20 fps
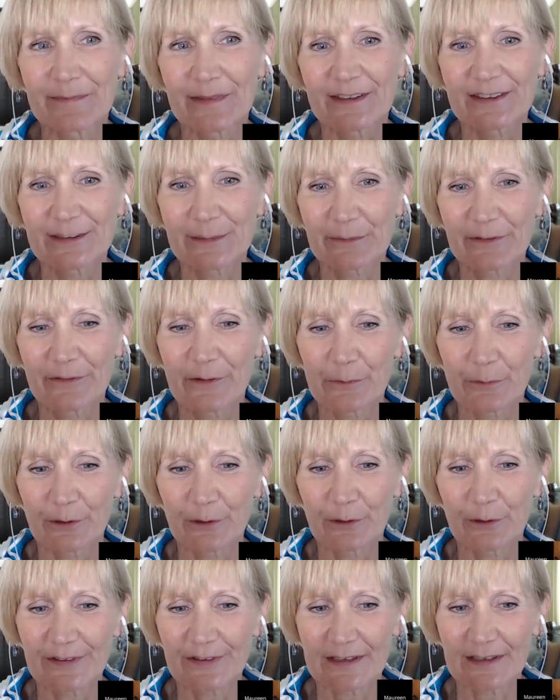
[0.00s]
some of it
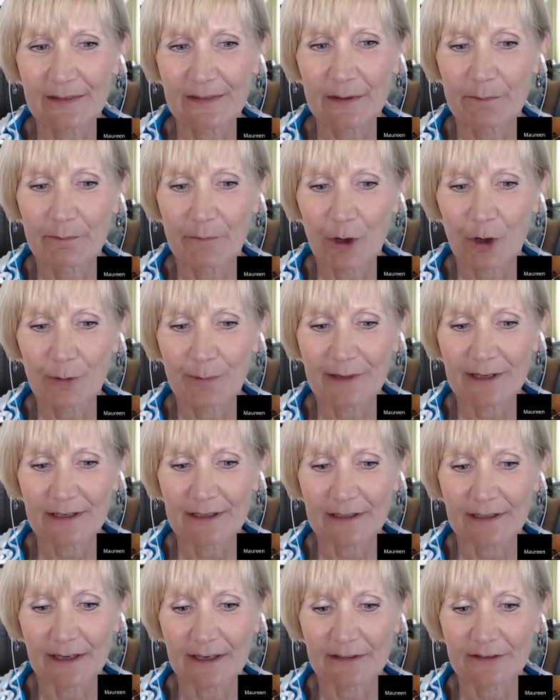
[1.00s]
was in the moment
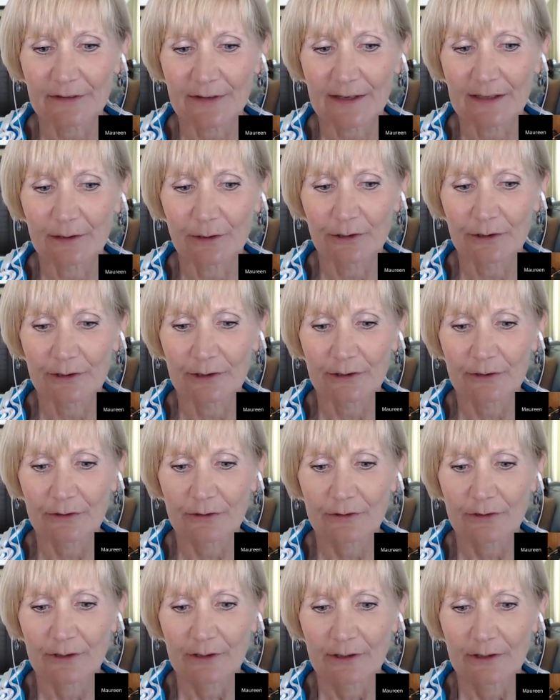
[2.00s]
as they learned
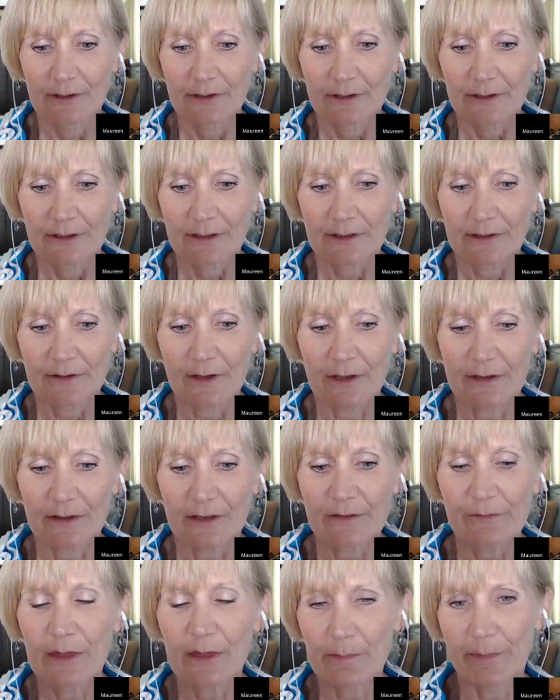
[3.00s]

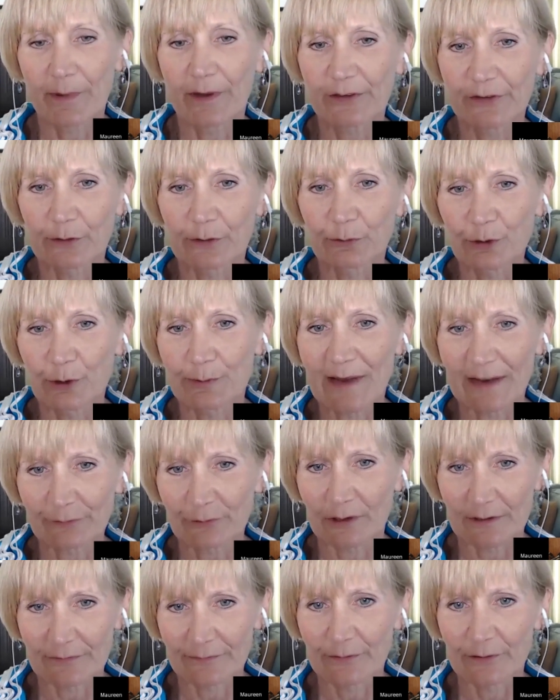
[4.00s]
even the buzz in the room after
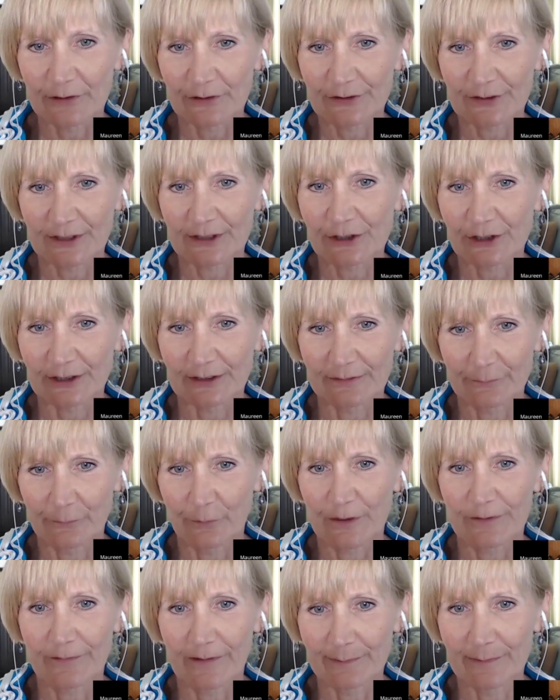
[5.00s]
our first session
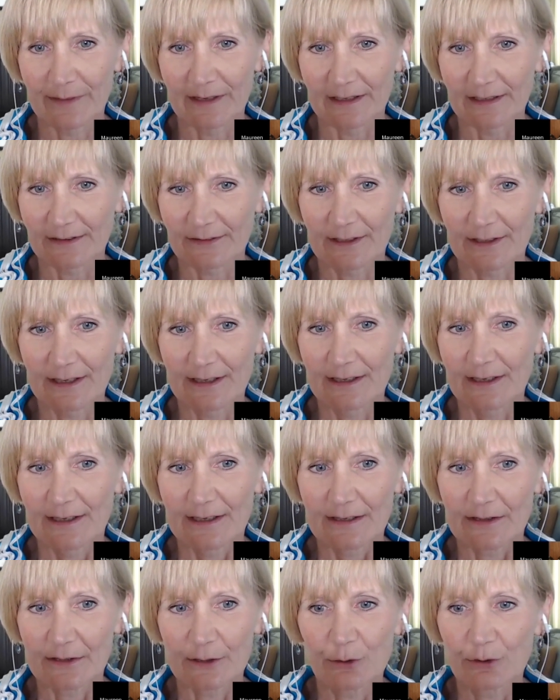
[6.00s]
45 minutes
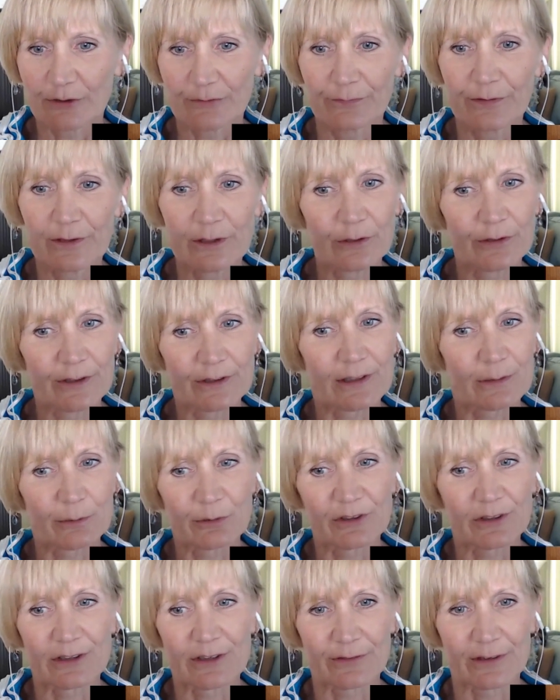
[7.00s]
you could feel that there was
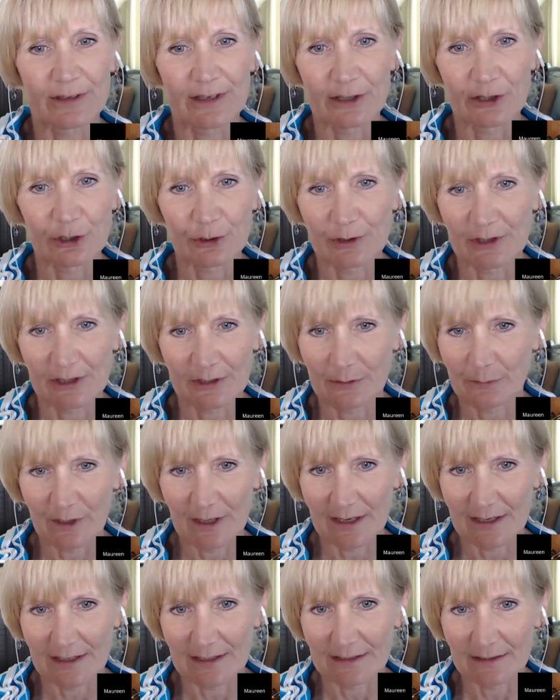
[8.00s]
a different energy than when
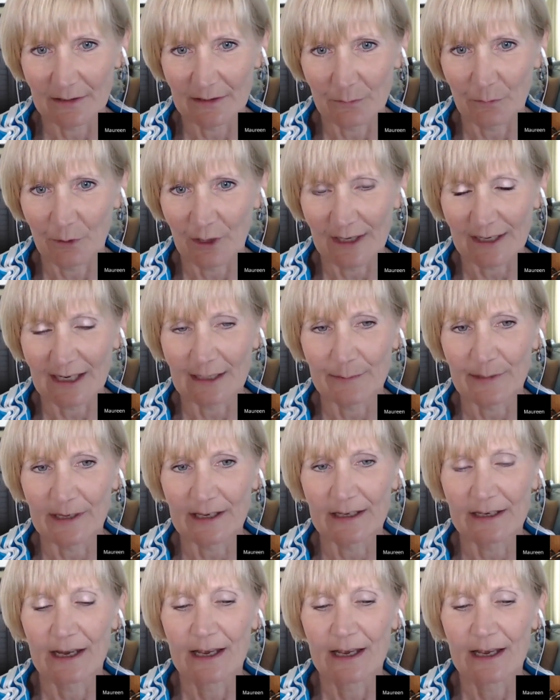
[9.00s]
i than when i came in